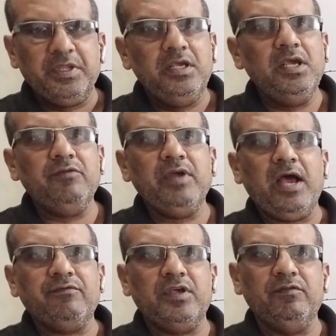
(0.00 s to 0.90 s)
Here we
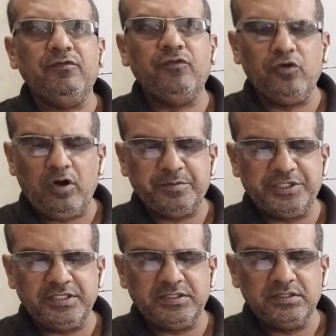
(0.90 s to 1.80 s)
have given four
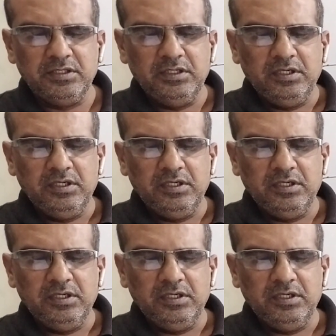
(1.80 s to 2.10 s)
options.